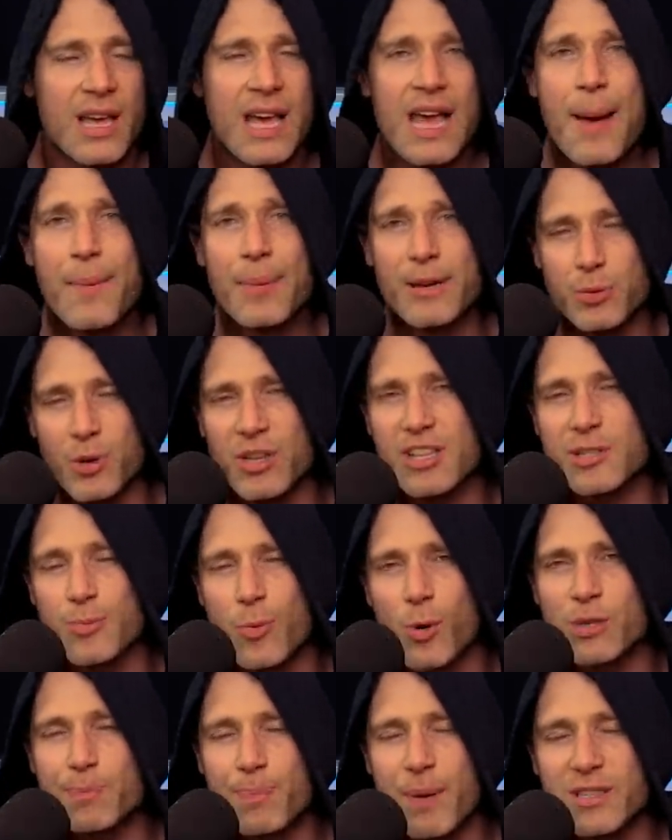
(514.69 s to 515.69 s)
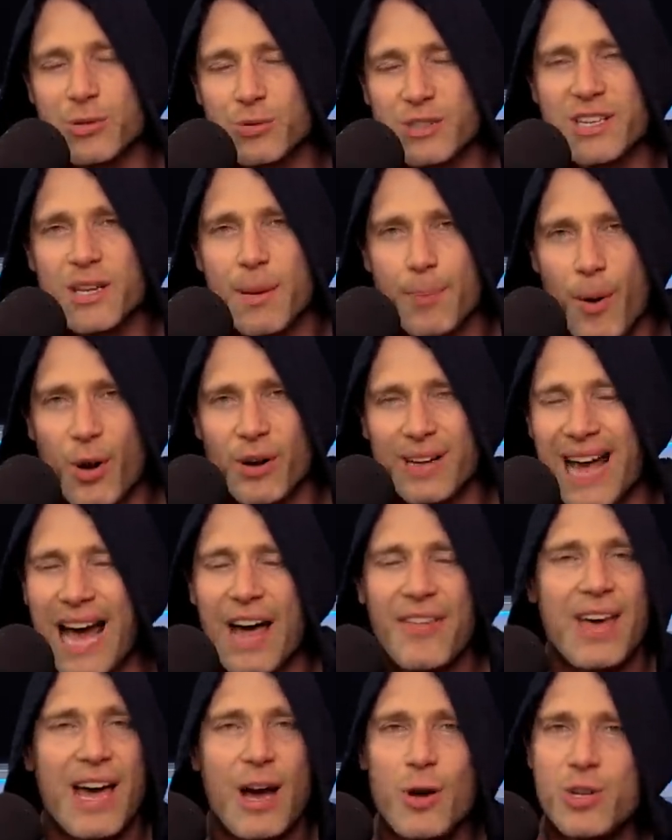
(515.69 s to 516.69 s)
But it's one of the smallest muscles in your body. How
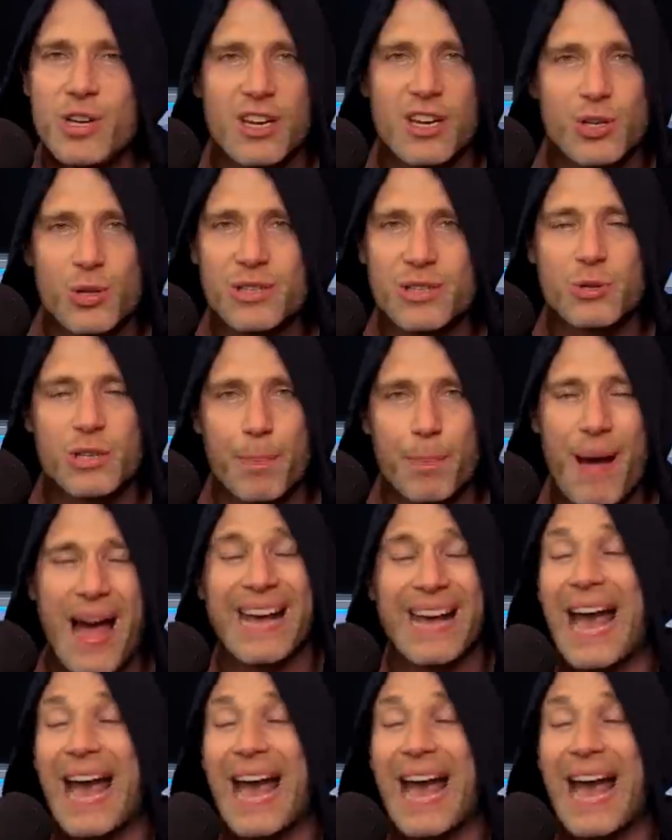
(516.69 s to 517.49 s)
the hell are you going to do this with your back?